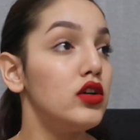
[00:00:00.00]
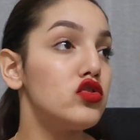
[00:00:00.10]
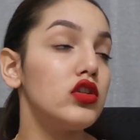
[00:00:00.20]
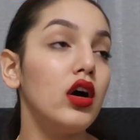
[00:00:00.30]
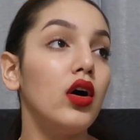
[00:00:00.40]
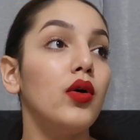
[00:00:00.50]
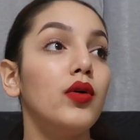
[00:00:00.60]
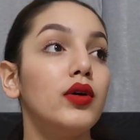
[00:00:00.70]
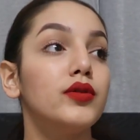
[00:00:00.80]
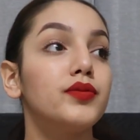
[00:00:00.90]

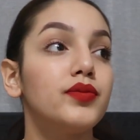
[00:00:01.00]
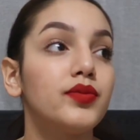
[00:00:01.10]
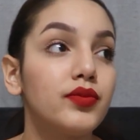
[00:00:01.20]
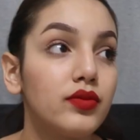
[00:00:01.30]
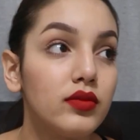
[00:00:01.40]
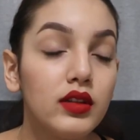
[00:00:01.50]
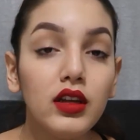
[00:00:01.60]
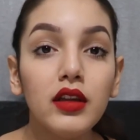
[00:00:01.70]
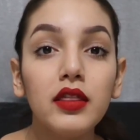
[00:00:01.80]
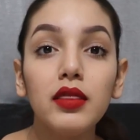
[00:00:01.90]
So
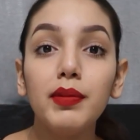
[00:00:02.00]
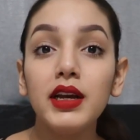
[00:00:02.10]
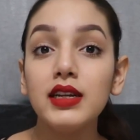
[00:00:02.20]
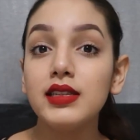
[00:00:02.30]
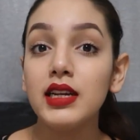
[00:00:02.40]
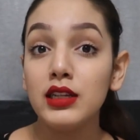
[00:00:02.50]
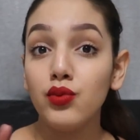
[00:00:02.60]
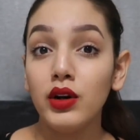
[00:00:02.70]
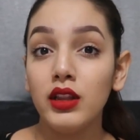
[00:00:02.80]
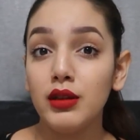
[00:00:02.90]
because it is
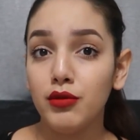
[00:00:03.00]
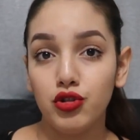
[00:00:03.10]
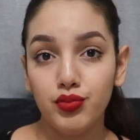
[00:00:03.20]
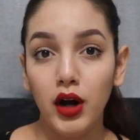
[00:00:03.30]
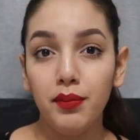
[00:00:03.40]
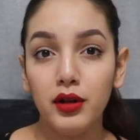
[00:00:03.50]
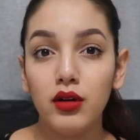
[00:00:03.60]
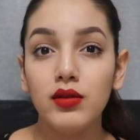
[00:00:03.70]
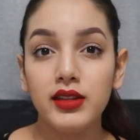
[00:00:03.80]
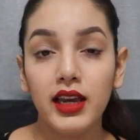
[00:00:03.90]
one of the most
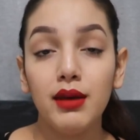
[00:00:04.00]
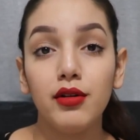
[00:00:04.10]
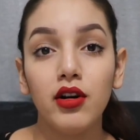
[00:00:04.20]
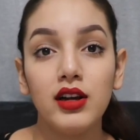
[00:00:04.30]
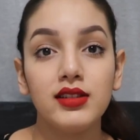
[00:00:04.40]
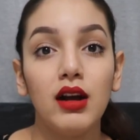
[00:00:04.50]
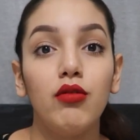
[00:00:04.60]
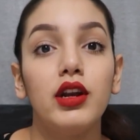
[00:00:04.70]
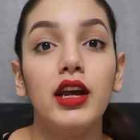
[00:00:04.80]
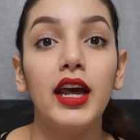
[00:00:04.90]
popular ones, I came across that
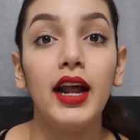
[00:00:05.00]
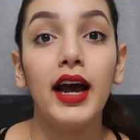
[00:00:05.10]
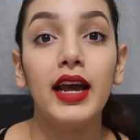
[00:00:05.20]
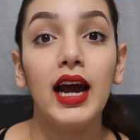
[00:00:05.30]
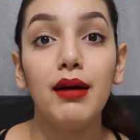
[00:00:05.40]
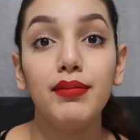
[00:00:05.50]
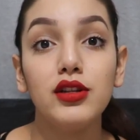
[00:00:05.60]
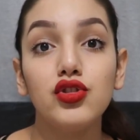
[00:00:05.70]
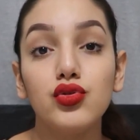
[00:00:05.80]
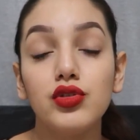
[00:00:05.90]
one and I
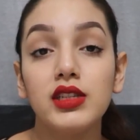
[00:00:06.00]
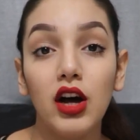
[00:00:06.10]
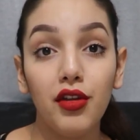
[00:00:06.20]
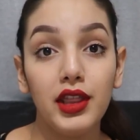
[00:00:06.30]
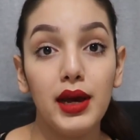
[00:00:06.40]
happened to sell